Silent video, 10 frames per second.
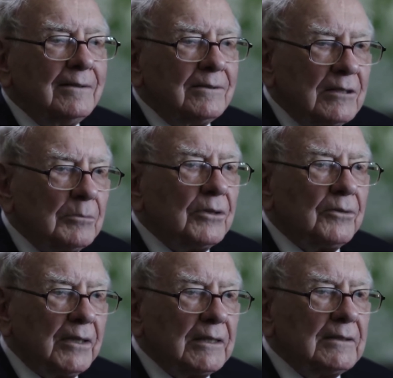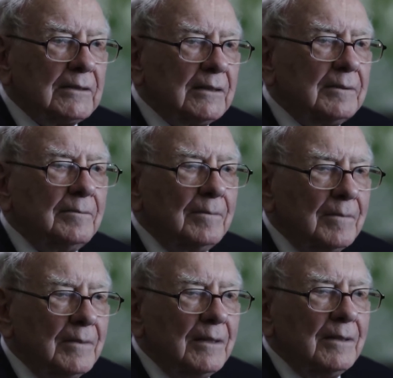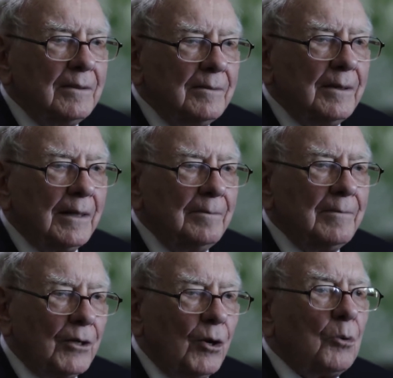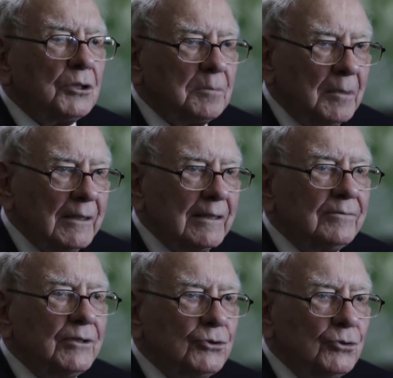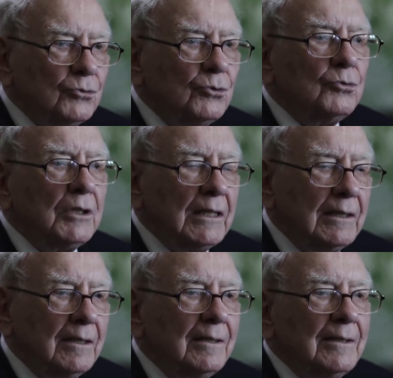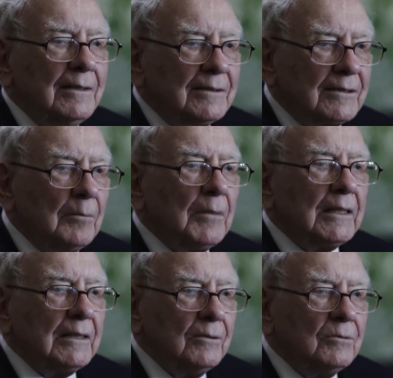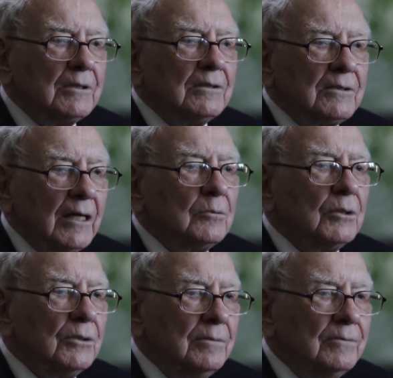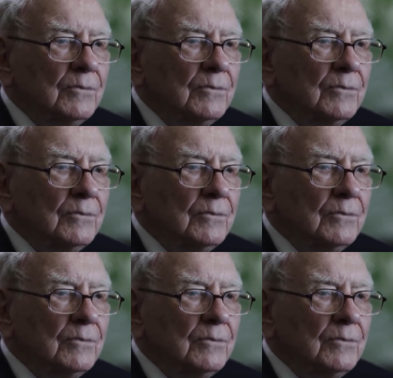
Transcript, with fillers: some of the things that I'd always believed, that you do need somebody who can say, well,